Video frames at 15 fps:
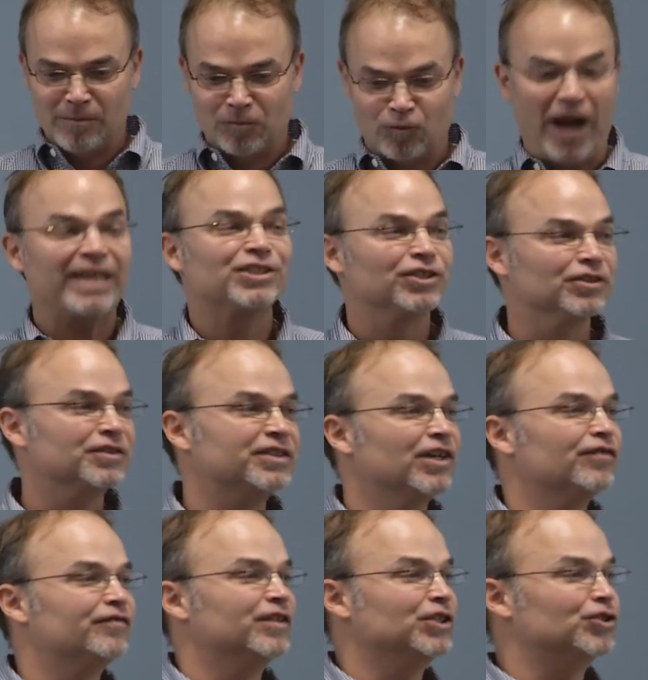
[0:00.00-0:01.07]
rational
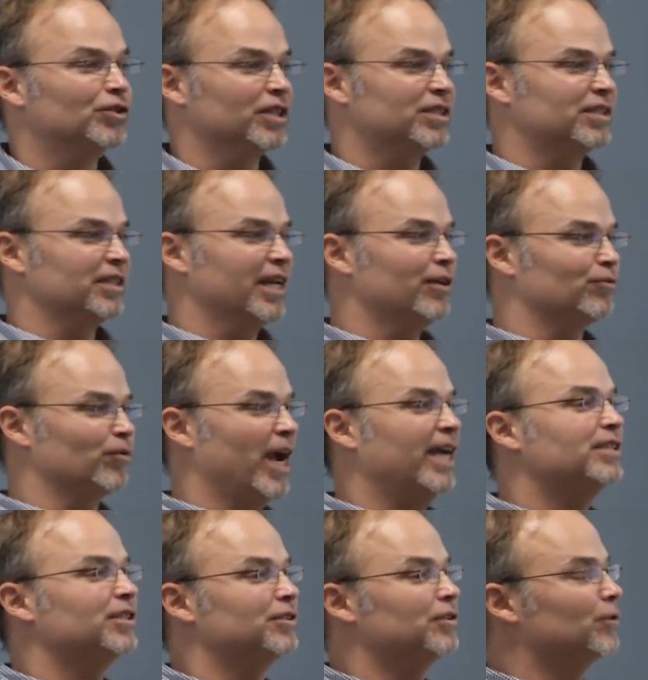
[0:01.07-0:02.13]
self-interest and how
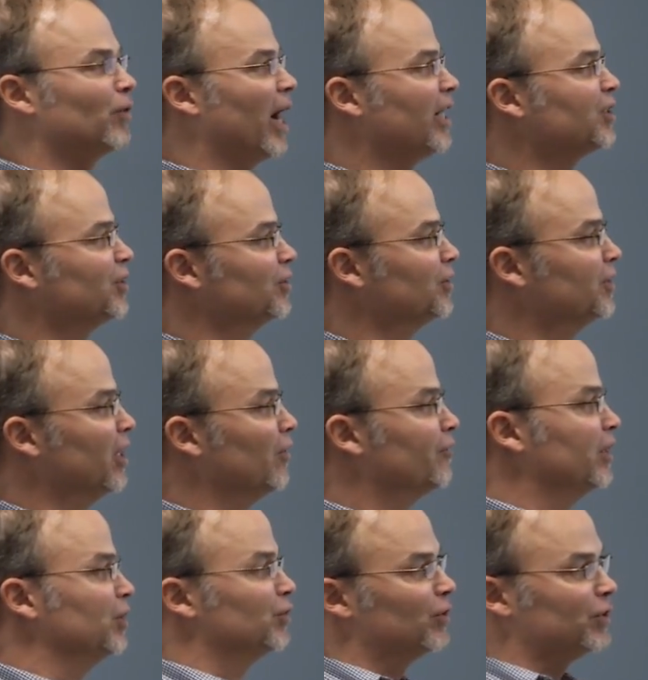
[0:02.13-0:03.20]
rational, rational
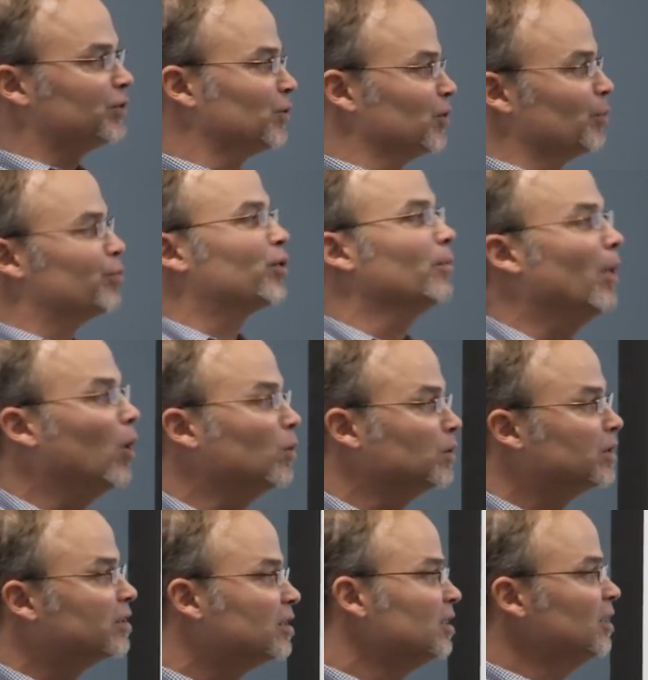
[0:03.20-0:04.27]
self-interest sort of
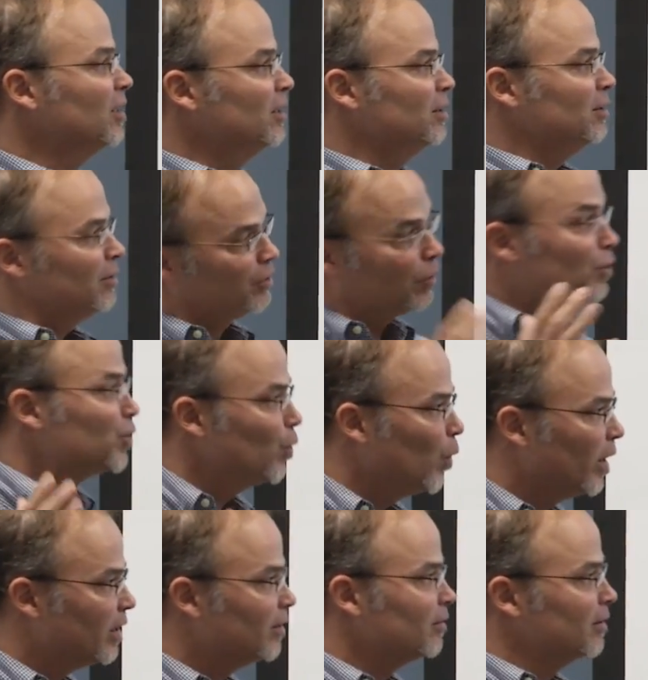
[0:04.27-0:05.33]
promotes social
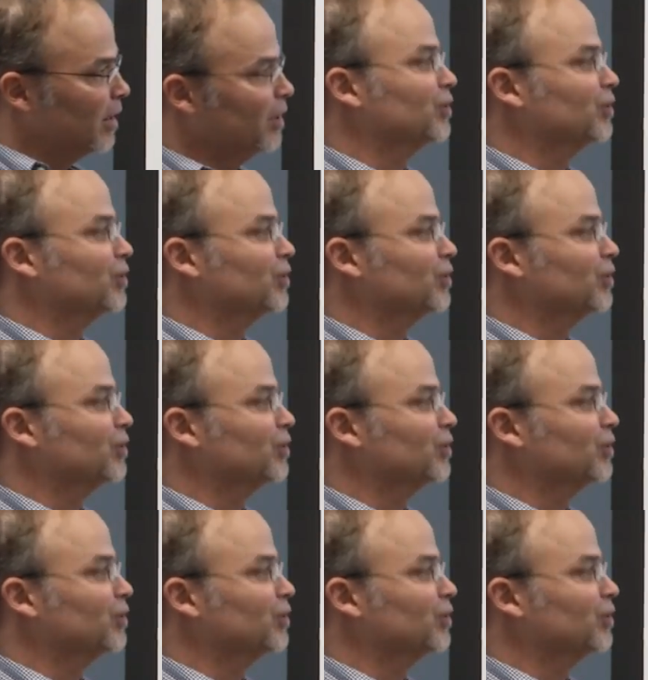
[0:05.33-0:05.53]
well